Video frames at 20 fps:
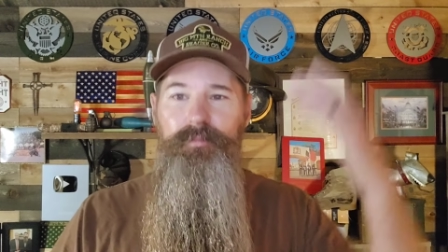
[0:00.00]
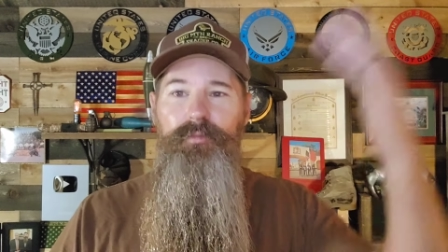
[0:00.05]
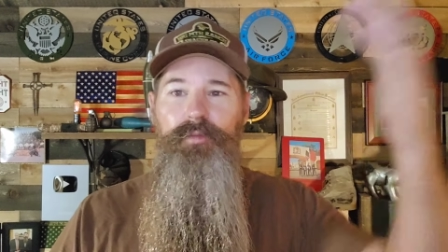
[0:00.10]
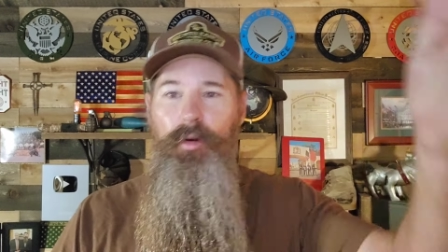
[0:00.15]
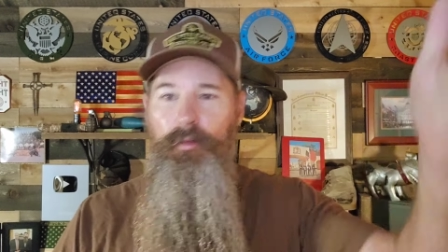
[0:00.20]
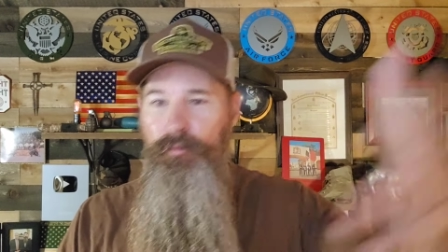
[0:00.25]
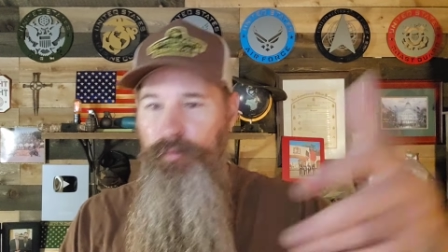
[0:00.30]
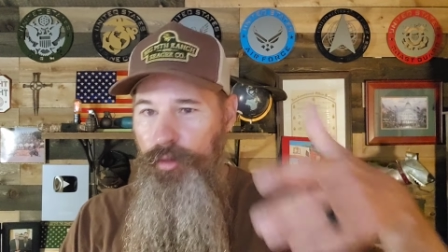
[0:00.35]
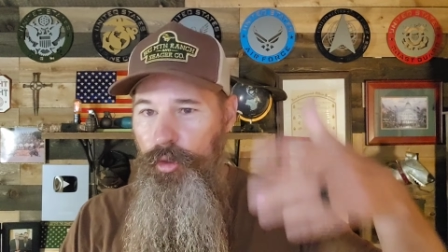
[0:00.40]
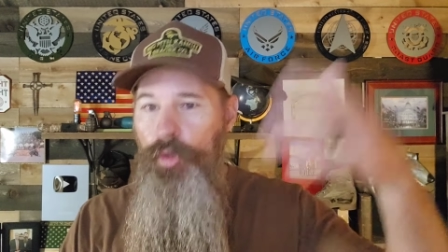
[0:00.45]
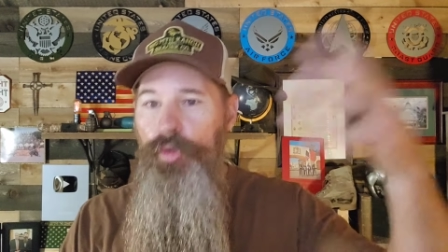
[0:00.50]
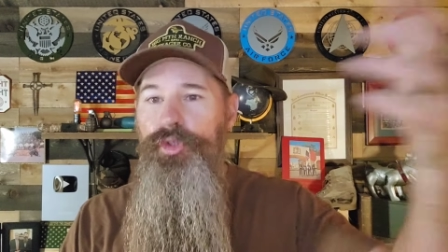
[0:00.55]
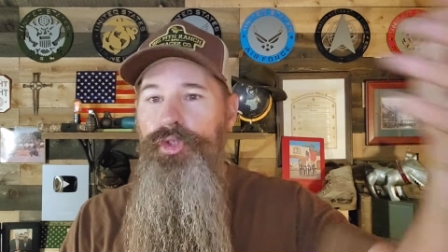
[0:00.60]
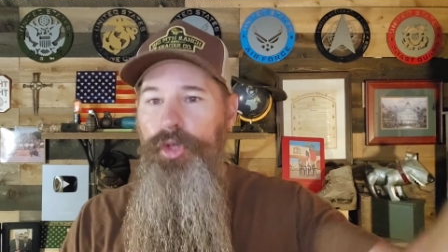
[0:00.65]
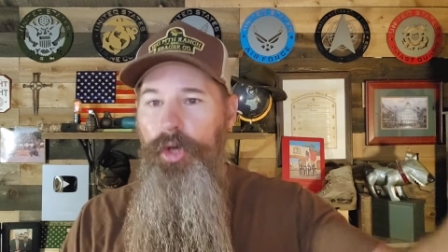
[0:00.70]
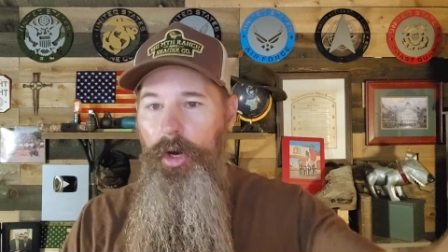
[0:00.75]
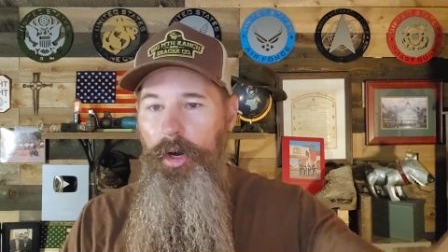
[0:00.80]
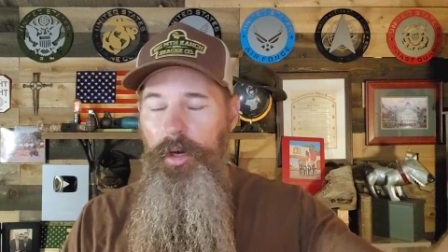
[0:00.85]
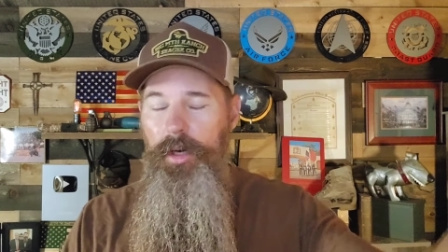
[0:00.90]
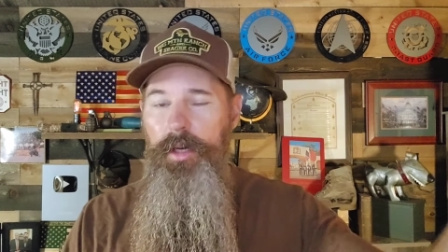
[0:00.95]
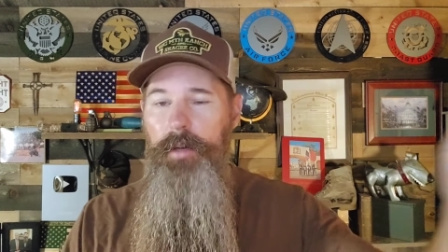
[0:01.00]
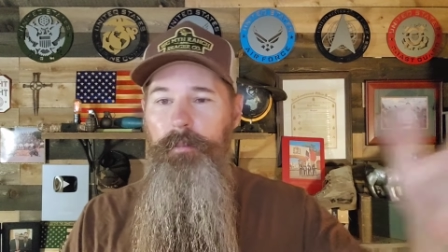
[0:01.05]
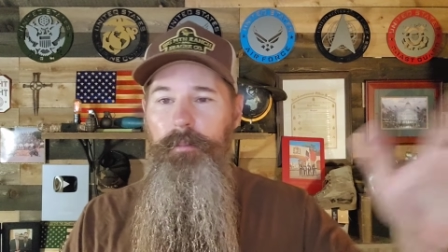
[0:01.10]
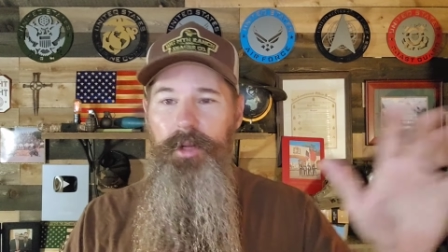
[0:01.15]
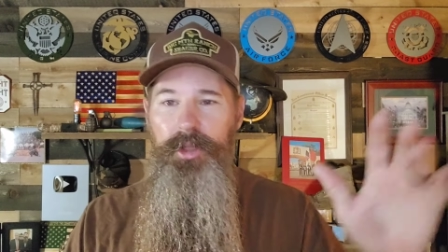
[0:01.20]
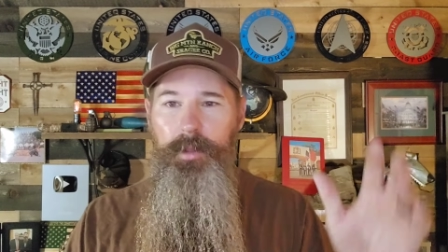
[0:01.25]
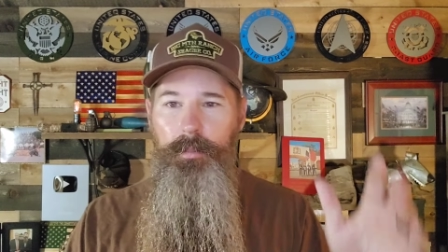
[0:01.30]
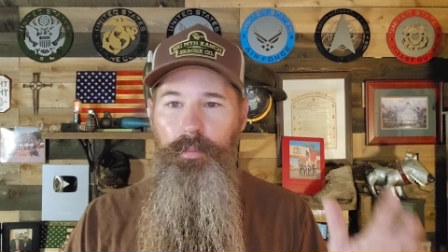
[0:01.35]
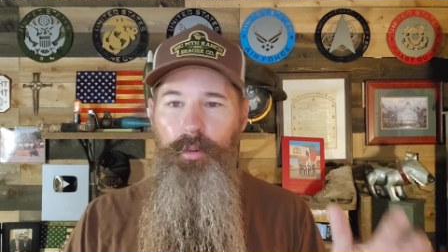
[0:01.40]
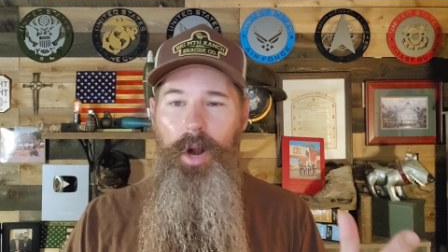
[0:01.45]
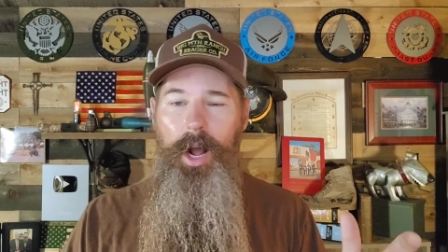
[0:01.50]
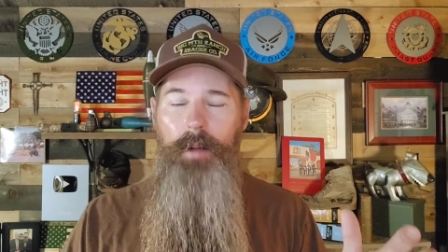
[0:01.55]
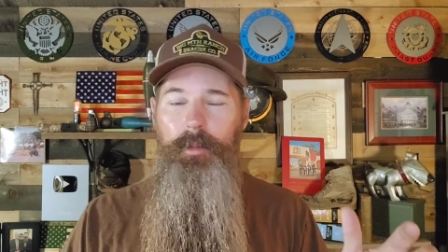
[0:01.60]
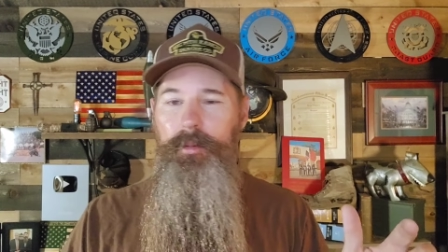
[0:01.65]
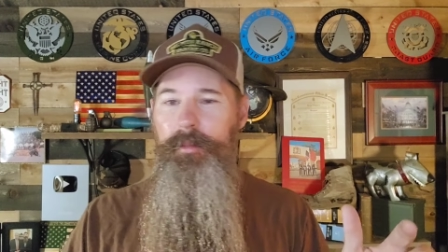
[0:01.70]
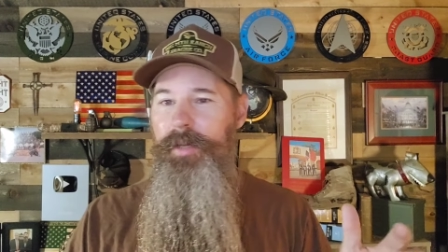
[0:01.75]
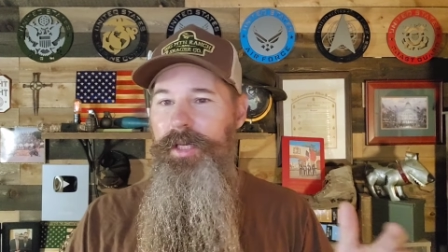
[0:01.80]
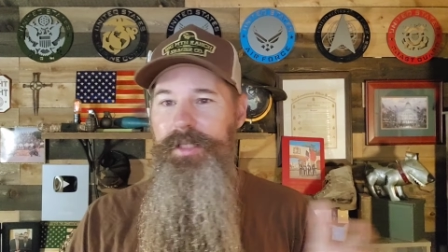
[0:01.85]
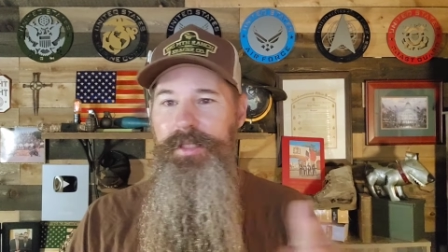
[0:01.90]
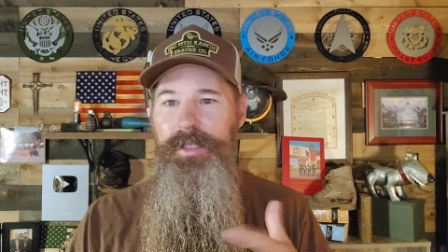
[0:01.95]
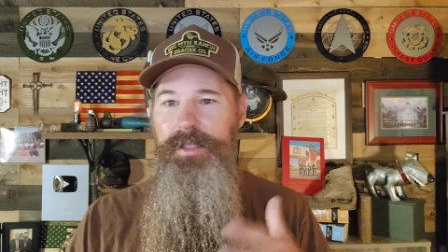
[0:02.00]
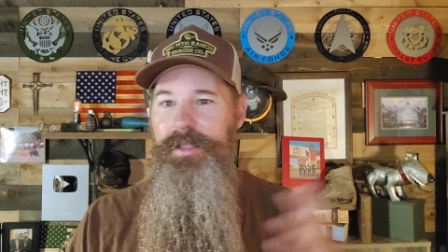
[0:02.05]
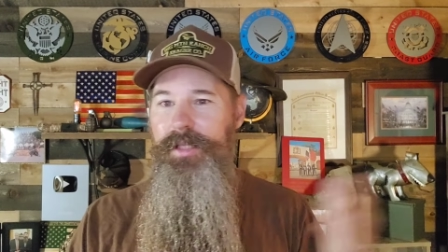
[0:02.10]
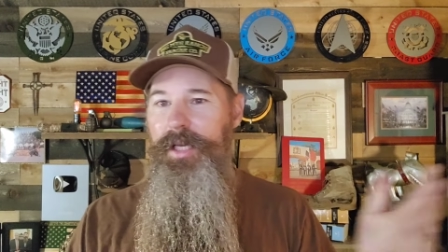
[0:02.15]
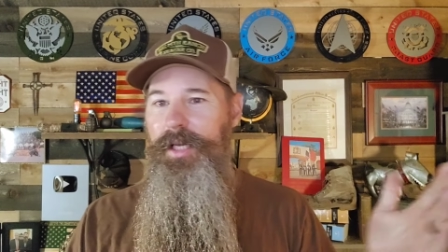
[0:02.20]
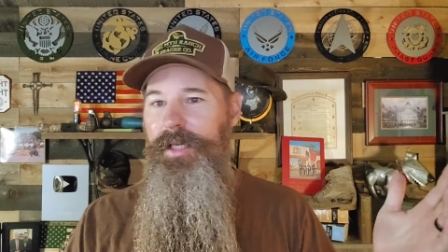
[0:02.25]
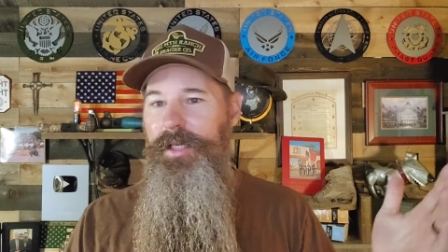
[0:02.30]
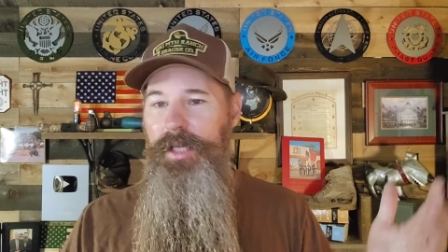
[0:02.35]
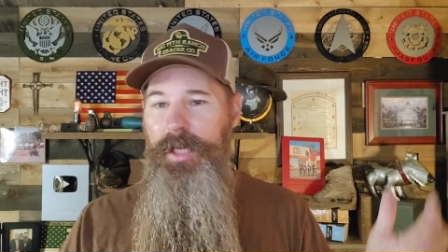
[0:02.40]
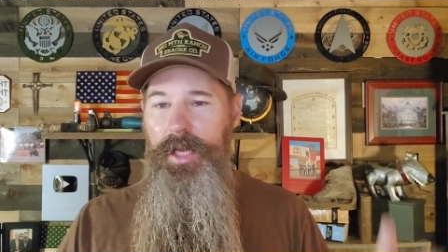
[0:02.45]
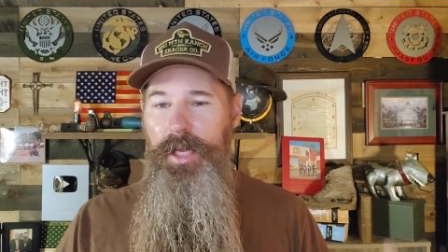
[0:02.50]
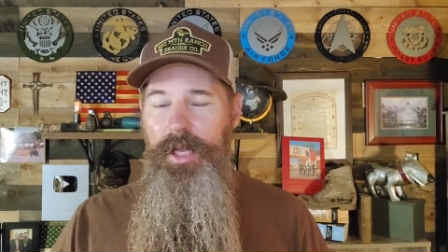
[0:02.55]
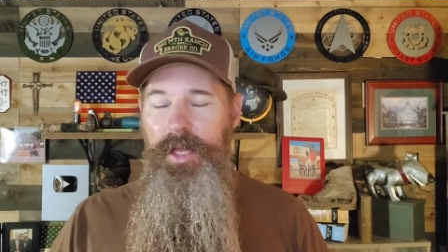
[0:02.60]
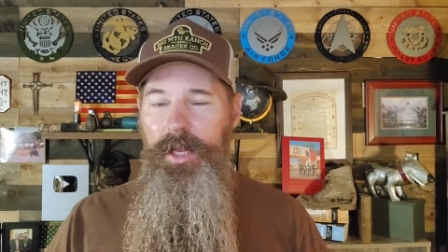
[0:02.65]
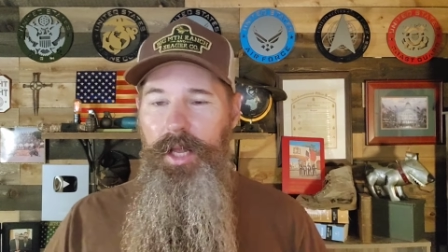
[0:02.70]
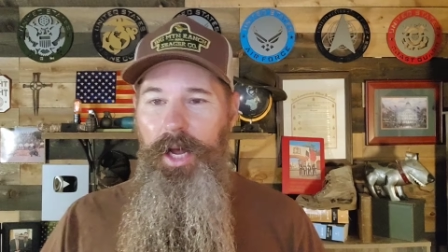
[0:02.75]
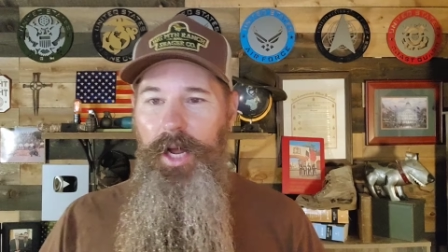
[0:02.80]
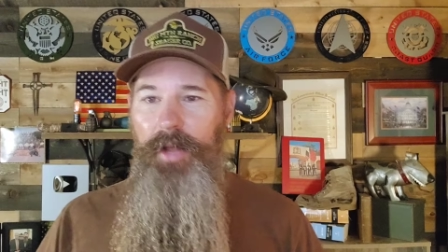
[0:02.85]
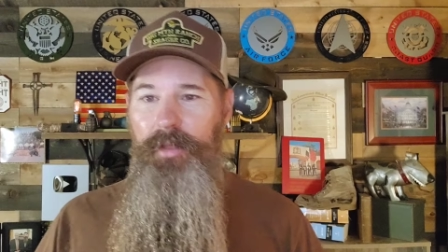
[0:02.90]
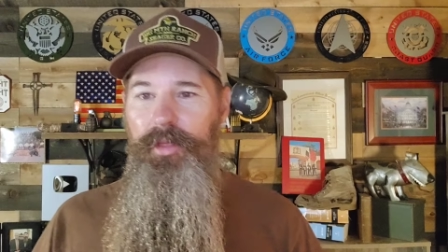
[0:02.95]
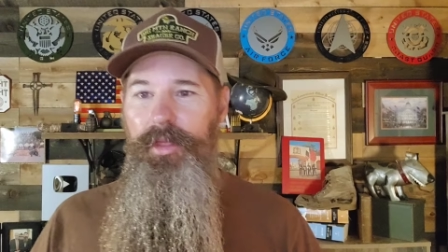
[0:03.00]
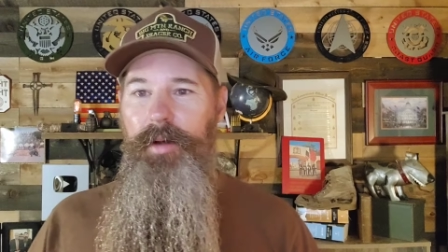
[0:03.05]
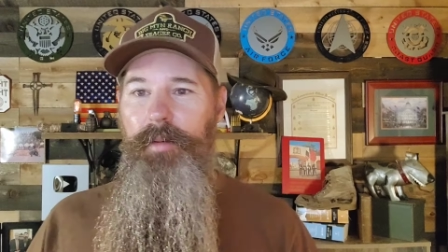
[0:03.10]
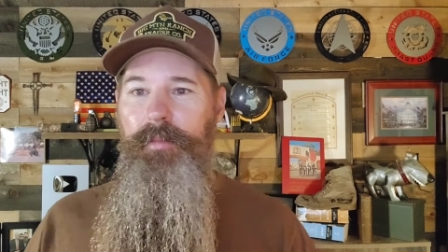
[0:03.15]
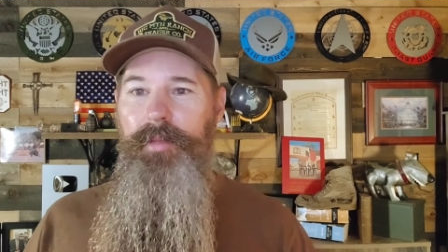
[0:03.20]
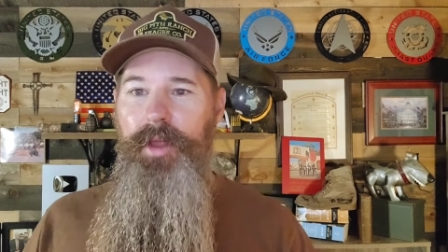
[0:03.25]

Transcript: for future, but the problem is, is that uh, the,